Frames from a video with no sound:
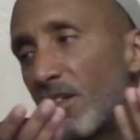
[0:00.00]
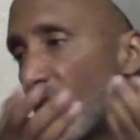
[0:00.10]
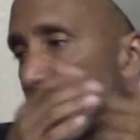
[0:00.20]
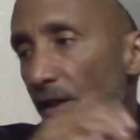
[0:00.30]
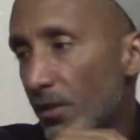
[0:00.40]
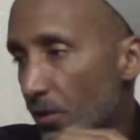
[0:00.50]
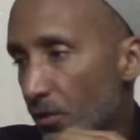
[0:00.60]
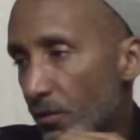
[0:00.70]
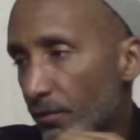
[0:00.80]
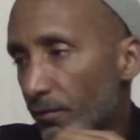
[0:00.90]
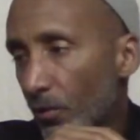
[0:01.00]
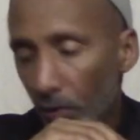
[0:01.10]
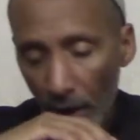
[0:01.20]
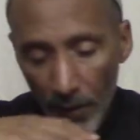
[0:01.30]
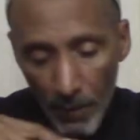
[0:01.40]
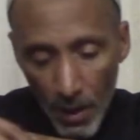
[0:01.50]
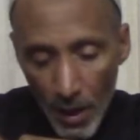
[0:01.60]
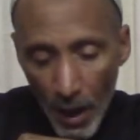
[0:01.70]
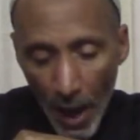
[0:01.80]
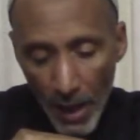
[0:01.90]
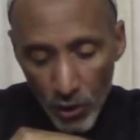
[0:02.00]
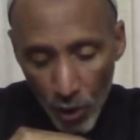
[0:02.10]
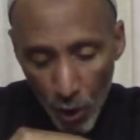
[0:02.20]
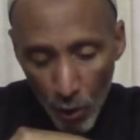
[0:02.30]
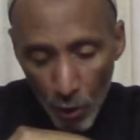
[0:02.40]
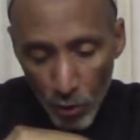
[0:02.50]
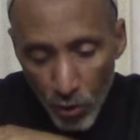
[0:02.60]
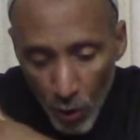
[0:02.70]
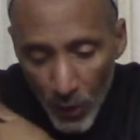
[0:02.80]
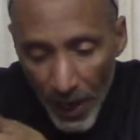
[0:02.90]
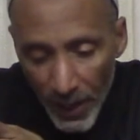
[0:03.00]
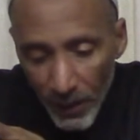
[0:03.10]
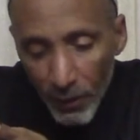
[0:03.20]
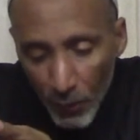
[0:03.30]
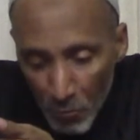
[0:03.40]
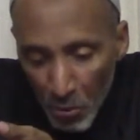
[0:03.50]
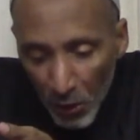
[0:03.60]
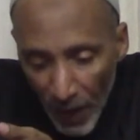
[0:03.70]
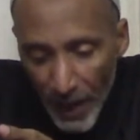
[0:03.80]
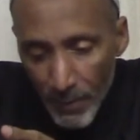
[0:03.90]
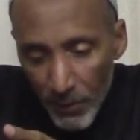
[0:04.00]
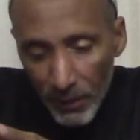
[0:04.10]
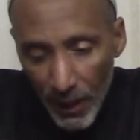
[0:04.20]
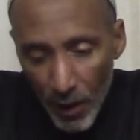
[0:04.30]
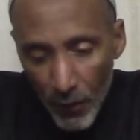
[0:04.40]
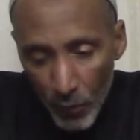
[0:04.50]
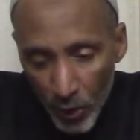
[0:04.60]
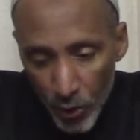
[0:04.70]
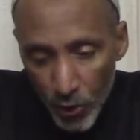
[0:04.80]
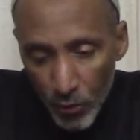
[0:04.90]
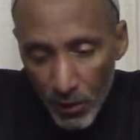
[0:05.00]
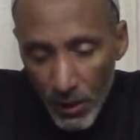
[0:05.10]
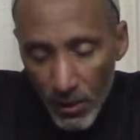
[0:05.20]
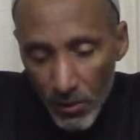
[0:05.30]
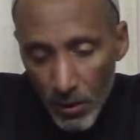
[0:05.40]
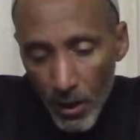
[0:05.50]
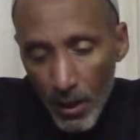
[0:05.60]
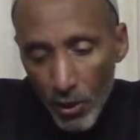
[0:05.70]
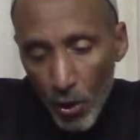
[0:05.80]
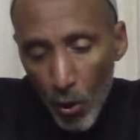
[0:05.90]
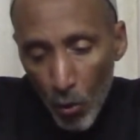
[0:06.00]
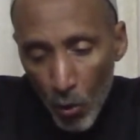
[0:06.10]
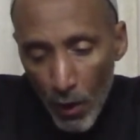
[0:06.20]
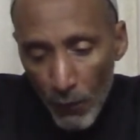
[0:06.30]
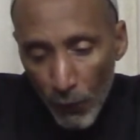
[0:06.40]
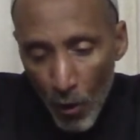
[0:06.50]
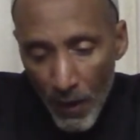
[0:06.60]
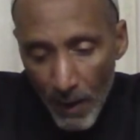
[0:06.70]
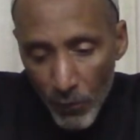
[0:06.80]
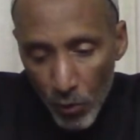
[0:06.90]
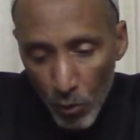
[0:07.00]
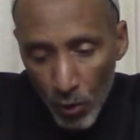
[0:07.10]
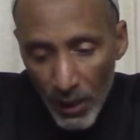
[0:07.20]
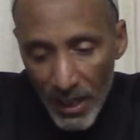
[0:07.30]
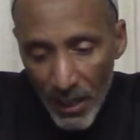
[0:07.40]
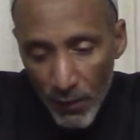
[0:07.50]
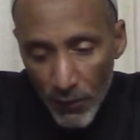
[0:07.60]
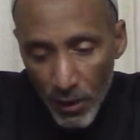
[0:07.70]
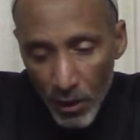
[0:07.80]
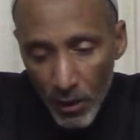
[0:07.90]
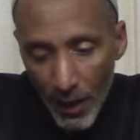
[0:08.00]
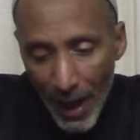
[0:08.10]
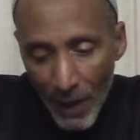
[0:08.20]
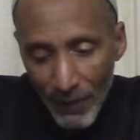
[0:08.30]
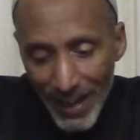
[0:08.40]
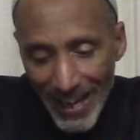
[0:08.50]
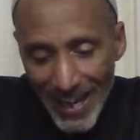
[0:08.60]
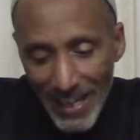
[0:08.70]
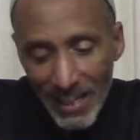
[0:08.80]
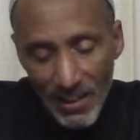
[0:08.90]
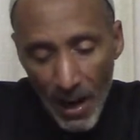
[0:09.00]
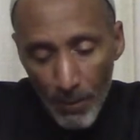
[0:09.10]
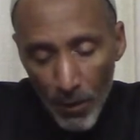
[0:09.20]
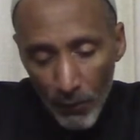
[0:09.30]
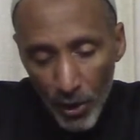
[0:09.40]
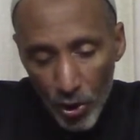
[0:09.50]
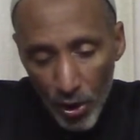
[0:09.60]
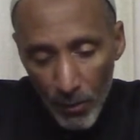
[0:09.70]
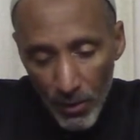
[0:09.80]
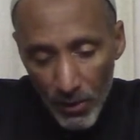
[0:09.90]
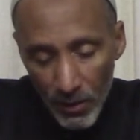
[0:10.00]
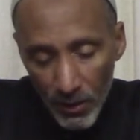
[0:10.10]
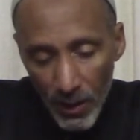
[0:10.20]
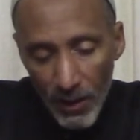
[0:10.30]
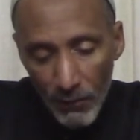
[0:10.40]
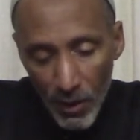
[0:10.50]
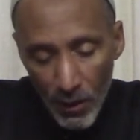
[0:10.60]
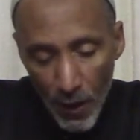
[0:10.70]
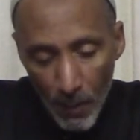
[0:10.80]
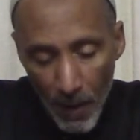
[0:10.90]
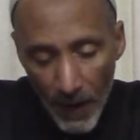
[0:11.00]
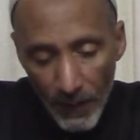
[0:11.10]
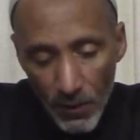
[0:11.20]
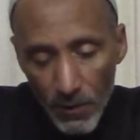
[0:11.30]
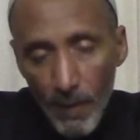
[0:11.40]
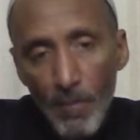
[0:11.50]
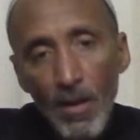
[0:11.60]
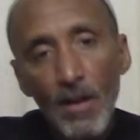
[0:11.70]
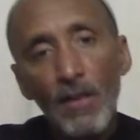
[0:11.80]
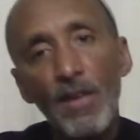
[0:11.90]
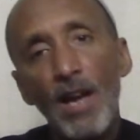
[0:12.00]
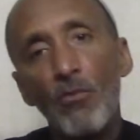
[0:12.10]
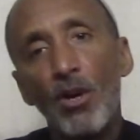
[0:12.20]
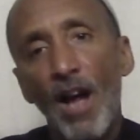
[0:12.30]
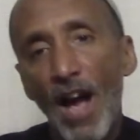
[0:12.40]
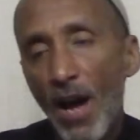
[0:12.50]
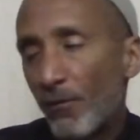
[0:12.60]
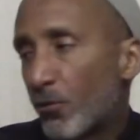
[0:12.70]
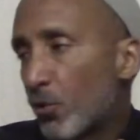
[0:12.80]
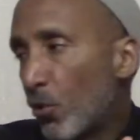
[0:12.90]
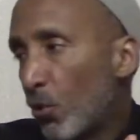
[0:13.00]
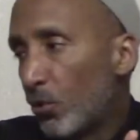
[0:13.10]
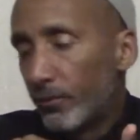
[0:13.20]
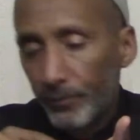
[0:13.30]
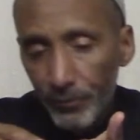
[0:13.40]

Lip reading: Doesn't exist. Okay? And so they claim that they are the real Sunnis. So for them to even have any type of legitimacy, even in their minds, they would have to